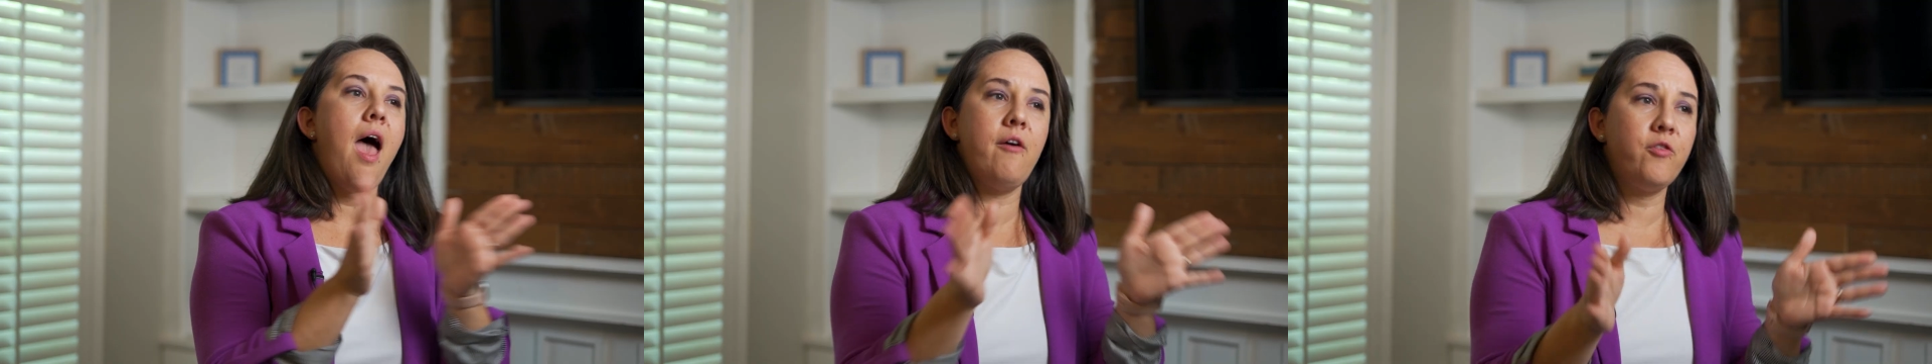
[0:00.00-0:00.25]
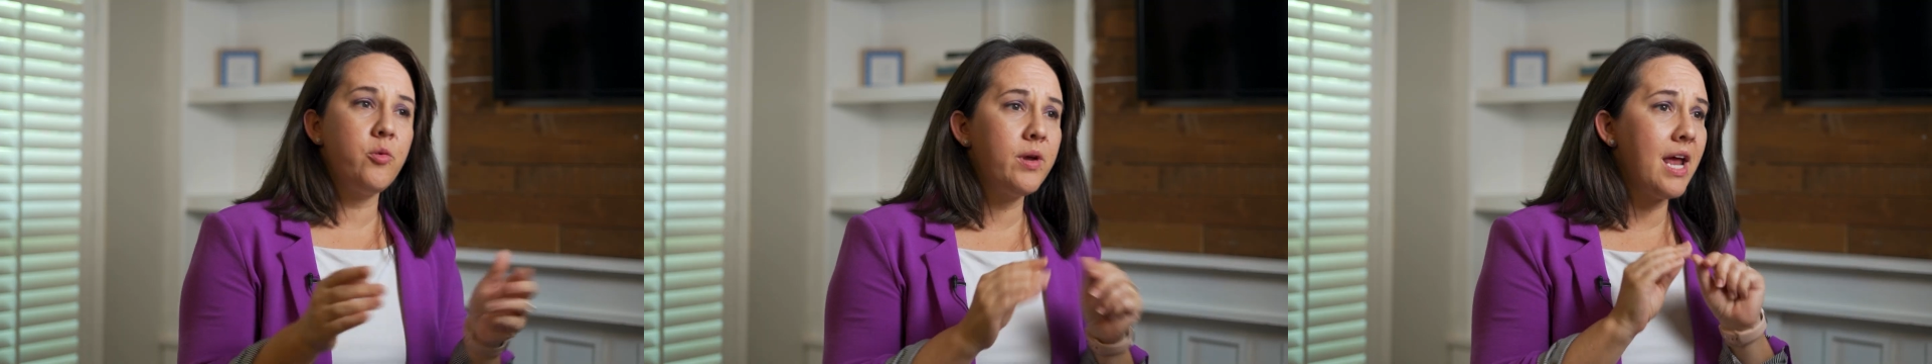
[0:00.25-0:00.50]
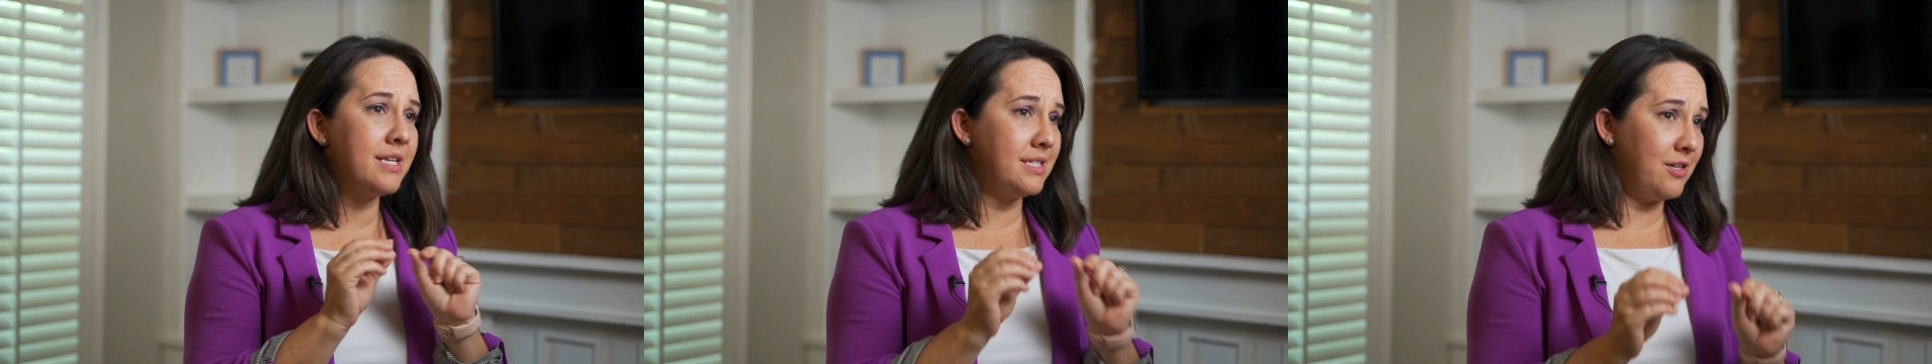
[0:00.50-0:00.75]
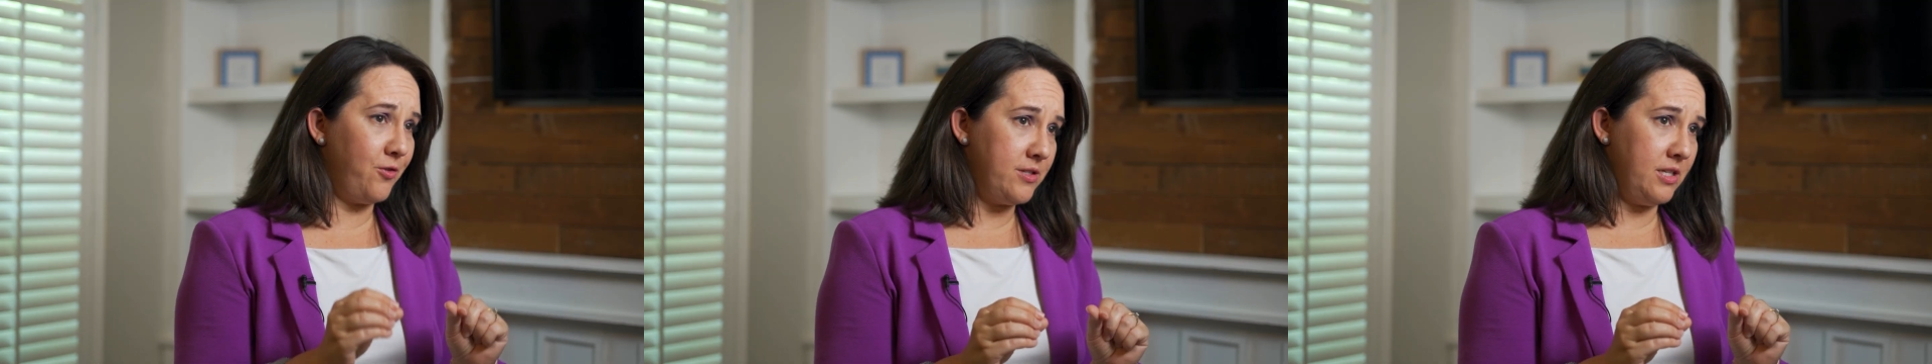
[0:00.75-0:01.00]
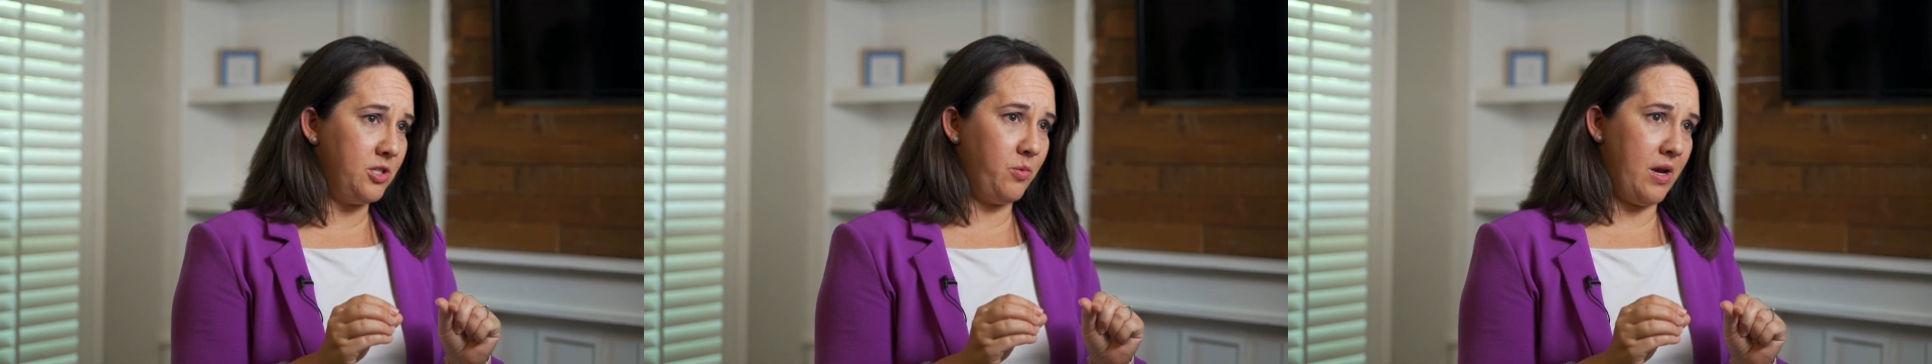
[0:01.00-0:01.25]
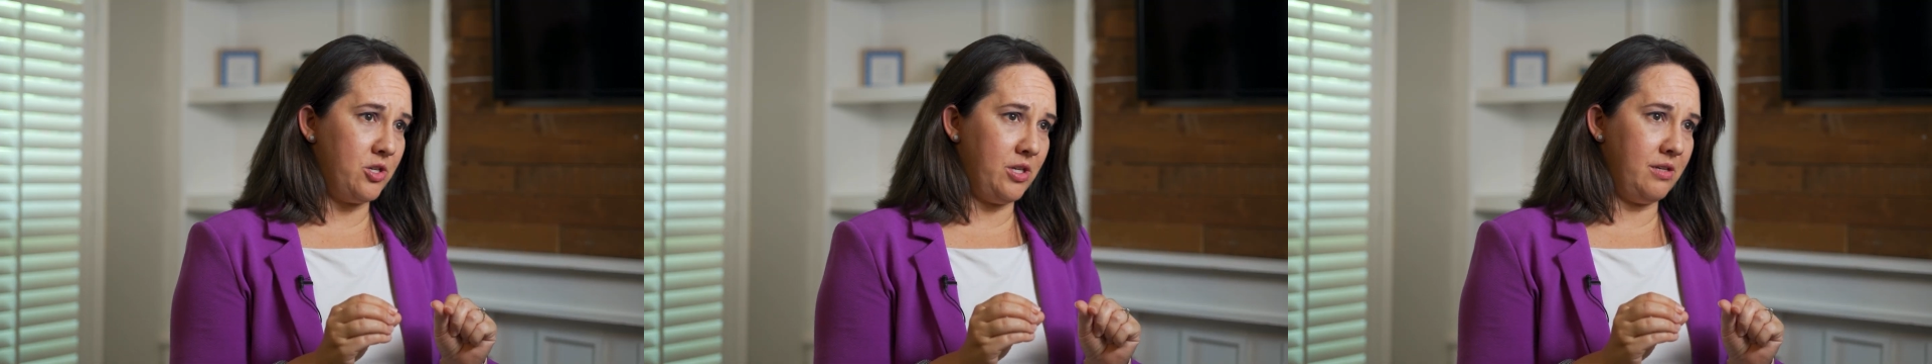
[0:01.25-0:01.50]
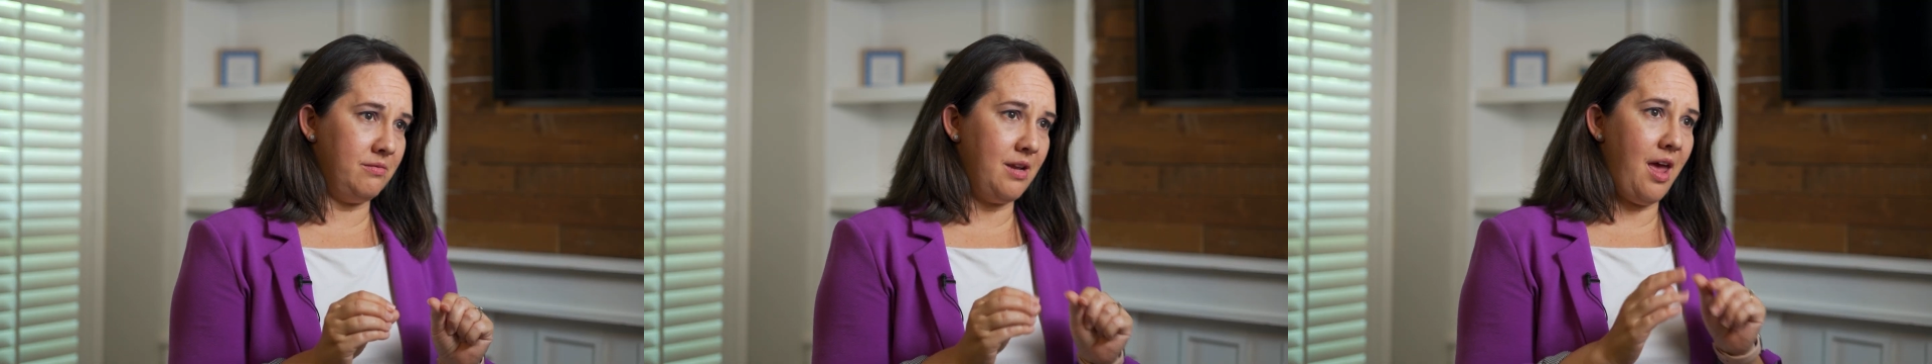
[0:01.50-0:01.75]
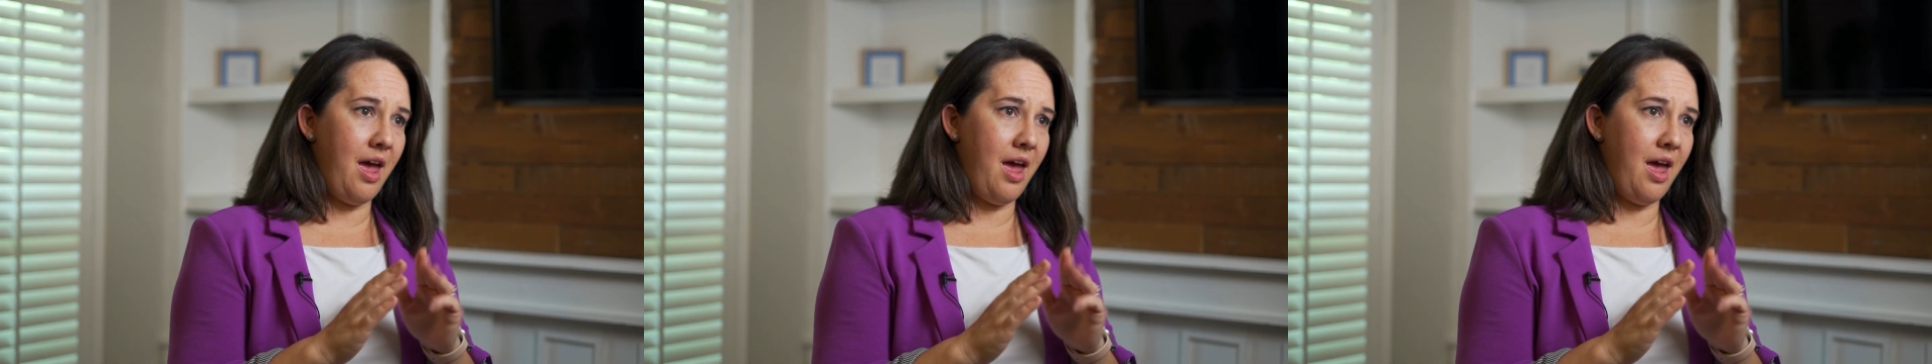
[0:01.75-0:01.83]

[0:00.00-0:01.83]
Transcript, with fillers: Everyone has a different situation,